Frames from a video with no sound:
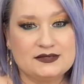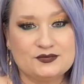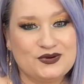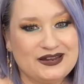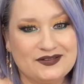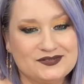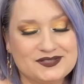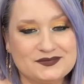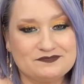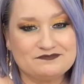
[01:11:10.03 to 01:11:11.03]
what
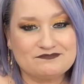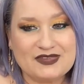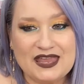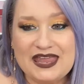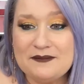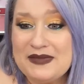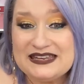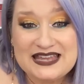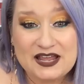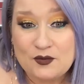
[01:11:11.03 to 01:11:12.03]
else? It may
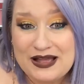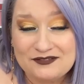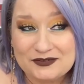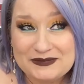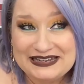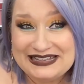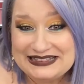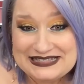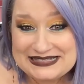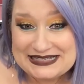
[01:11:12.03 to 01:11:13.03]
take a while for me to get
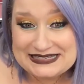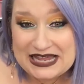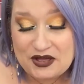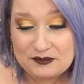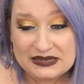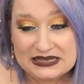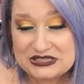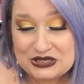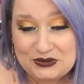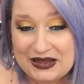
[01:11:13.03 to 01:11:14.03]
this sent out because,
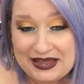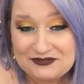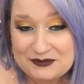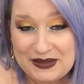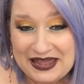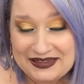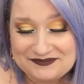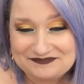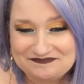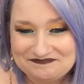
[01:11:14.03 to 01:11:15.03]
you know, I have to pay
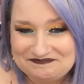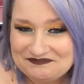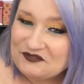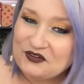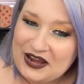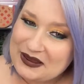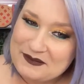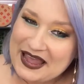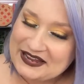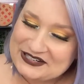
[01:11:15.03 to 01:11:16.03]
for 8
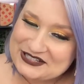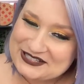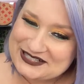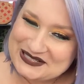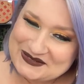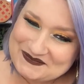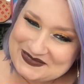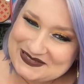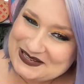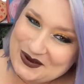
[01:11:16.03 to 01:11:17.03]
packages
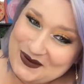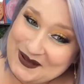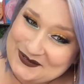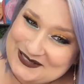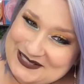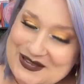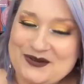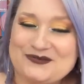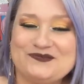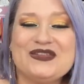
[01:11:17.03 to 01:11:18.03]
to go out.
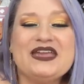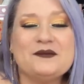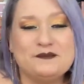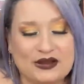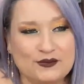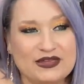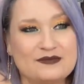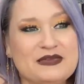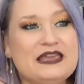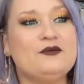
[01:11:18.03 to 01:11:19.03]
So bear with
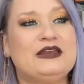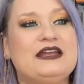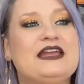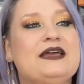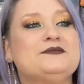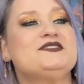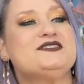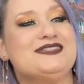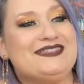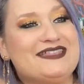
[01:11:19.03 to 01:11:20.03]
me when it comes
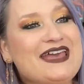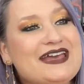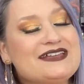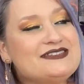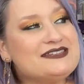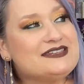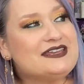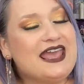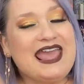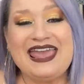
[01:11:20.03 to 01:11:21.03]
to that.
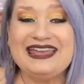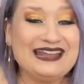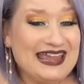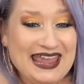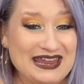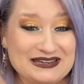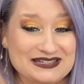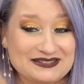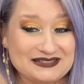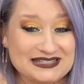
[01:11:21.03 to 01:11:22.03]
And I hate
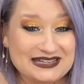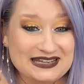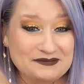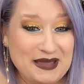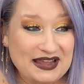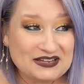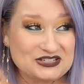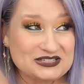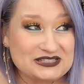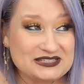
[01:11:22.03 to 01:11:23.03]
sending
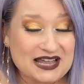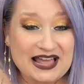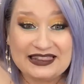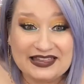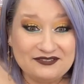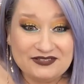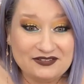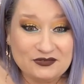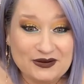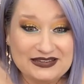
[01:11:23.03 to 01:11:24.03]
packages. I love
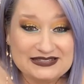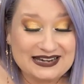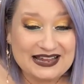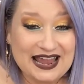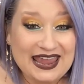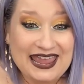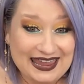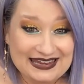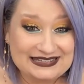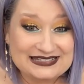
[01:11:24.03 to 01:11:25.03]
giveaways and I
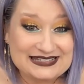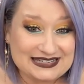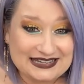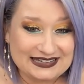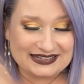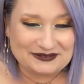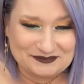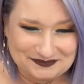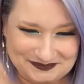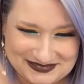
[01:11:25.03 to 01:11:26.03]
hate sending
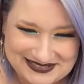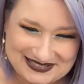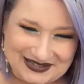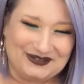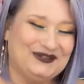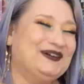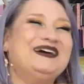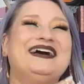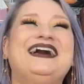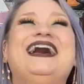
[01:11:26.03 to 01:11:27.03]
them. So
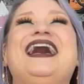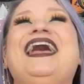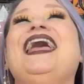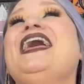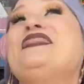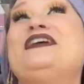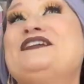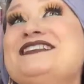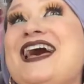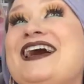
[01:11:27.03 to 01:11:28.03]
there's
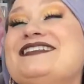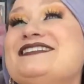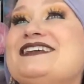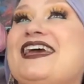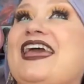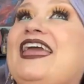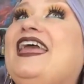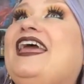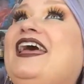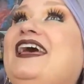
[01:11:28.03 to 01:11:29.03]
that.
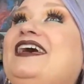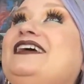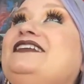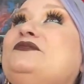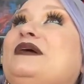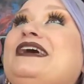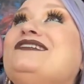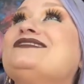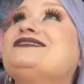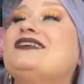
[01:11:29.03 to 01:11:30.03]
And what
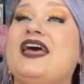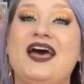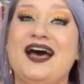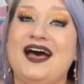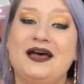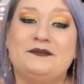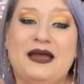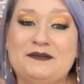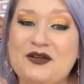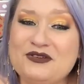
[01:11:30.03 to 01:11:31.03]
else? I'm
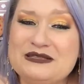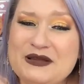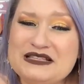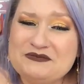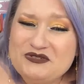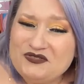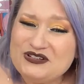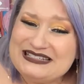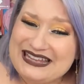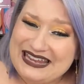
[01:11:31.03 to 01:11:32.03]
not responsible
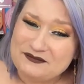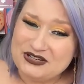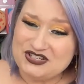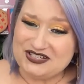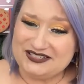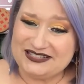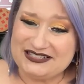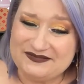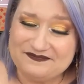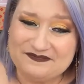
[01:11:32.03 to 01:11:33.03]
for
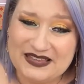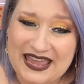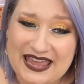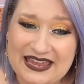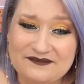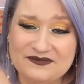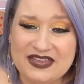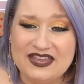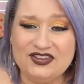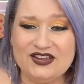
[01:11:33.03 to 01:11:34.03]
damages. Okay.
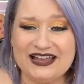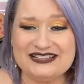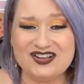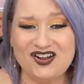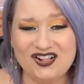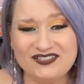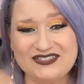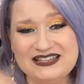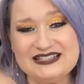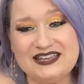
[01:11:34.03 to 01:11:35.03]
You guys, all of
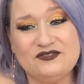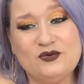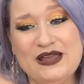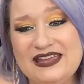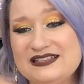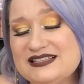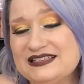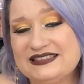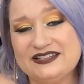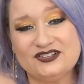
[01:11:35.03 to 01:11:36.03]
these giveaways
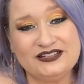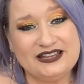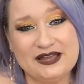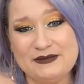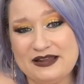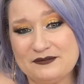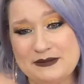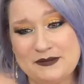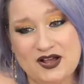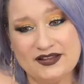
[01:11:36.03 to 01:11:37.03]
literally come out of my
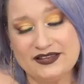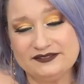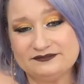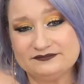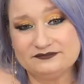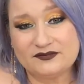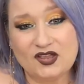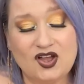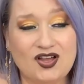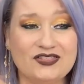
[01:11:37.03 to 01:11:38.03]
pocket.
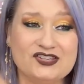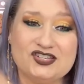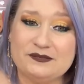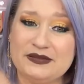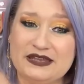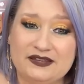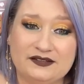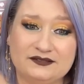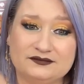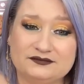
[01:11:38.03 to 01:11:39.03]
All the shipping
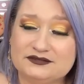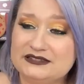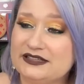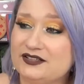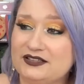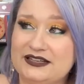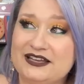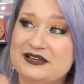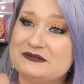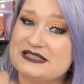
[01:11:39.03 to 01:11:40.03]
literally
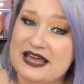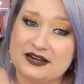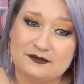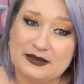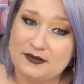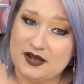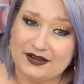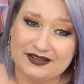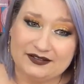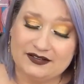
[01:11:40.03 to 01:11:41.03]
comes out of my
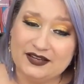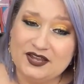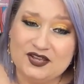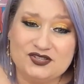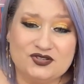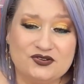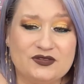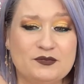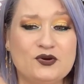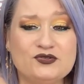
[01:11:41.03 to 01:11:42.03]
pocket. So if the
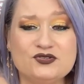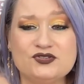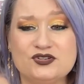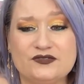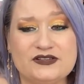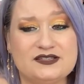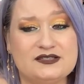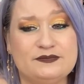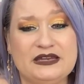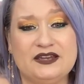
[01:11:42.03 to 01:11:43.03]
postal service is
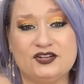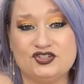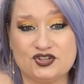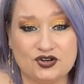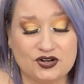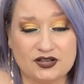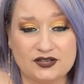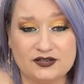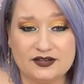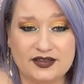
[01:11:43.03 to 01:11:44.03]
being a jerk
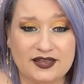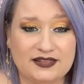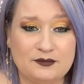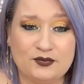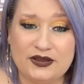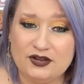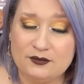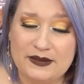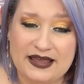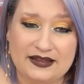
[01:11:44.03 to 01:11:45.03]
and they break your
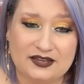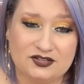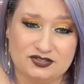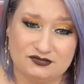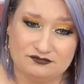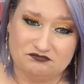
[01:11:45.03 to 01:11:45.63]
package,